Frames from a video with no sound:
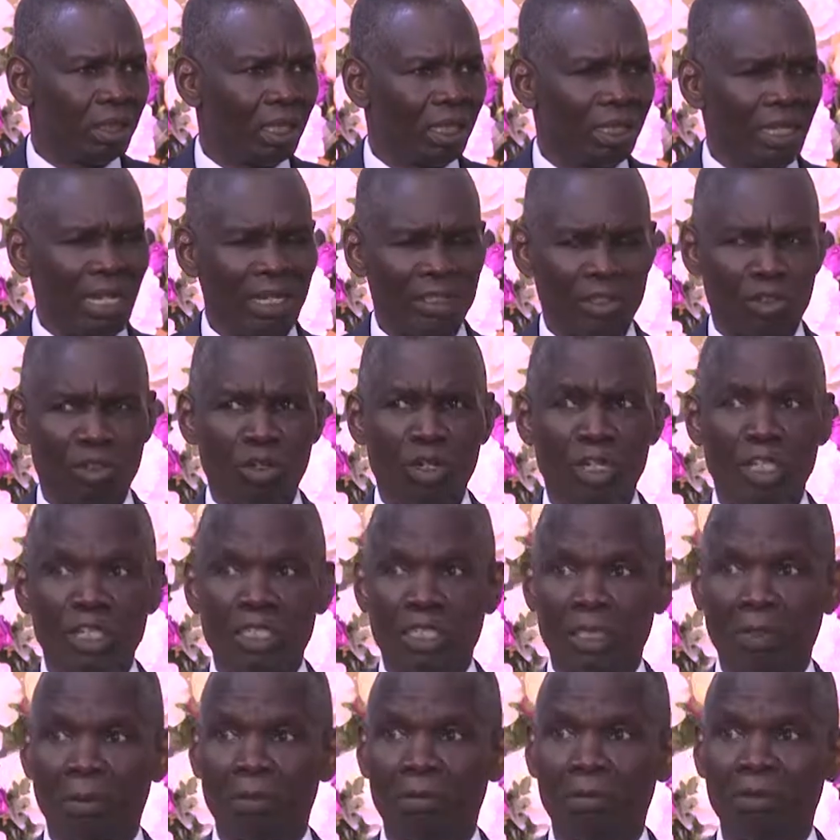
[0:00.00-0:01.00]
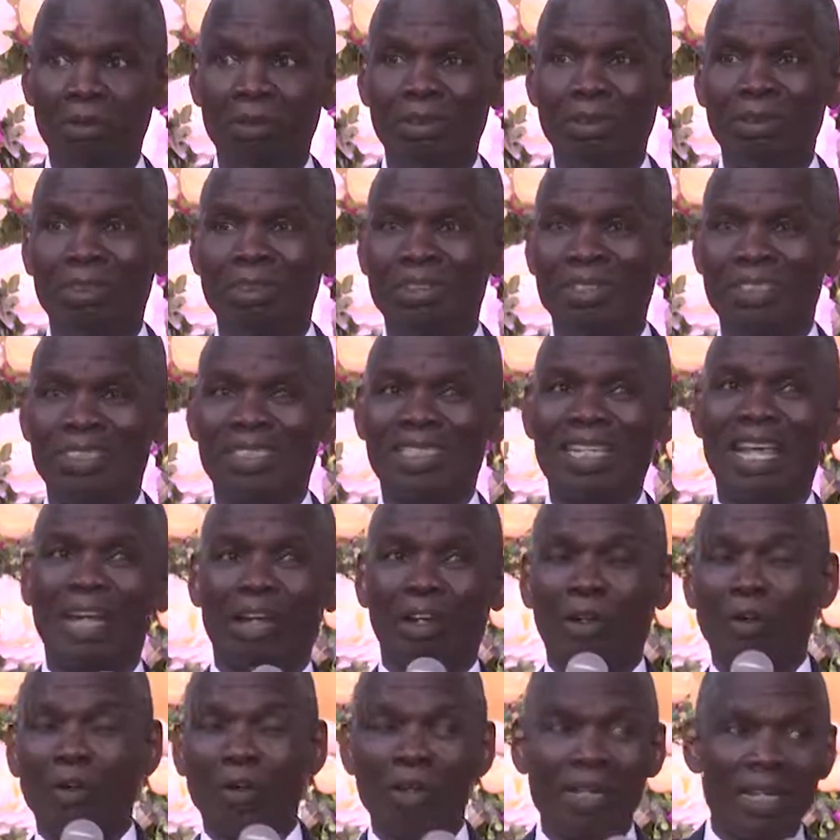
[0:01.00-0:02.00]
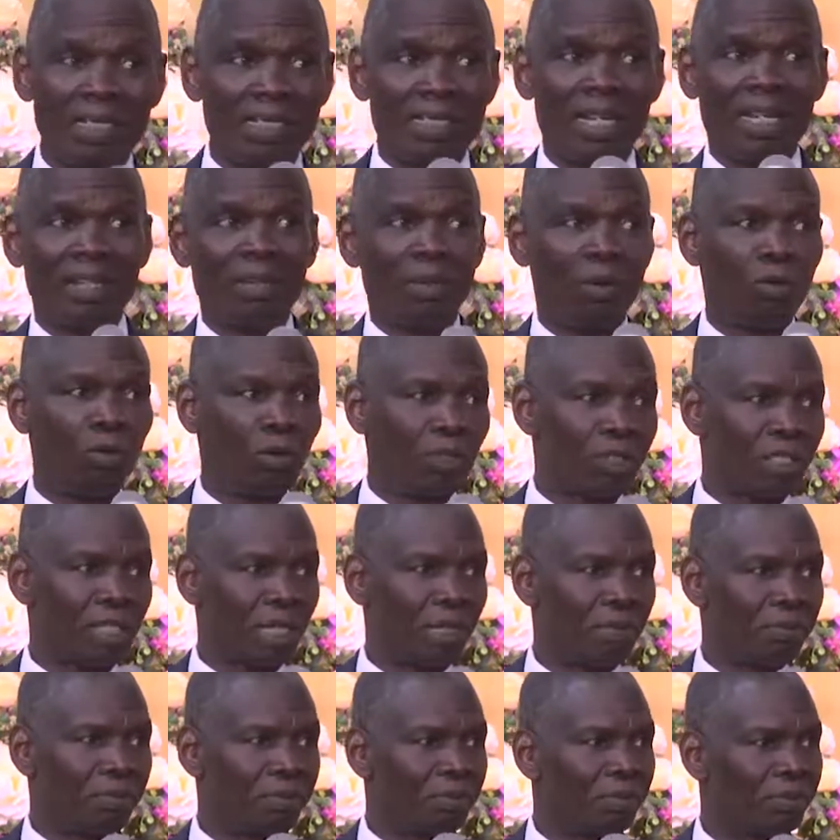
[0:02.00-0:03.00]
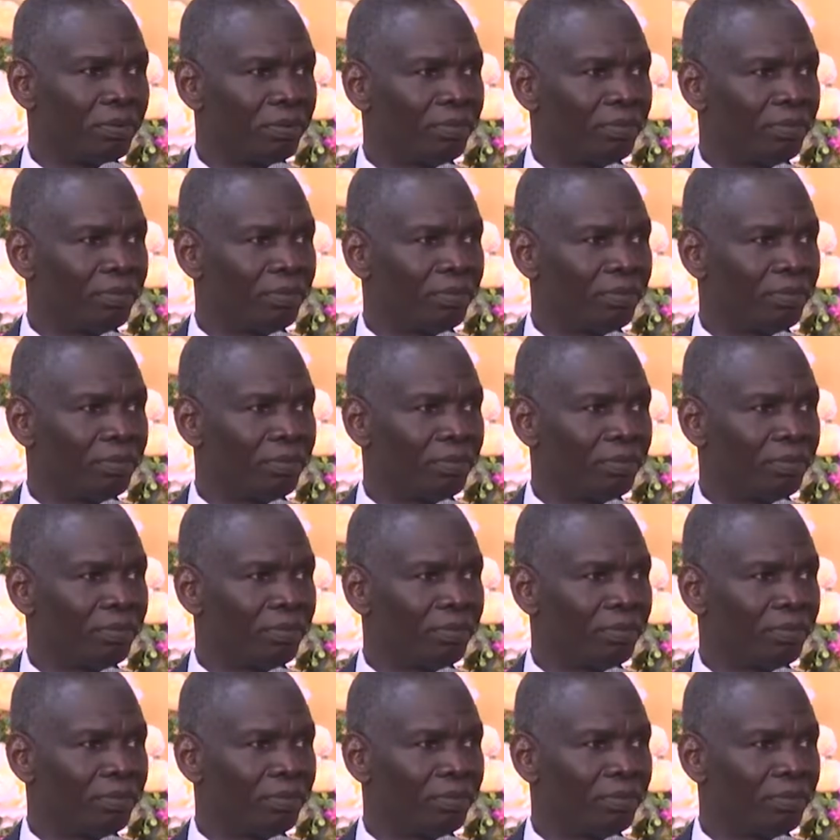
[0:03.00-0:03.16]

And I saw it circulated on WhatsApp.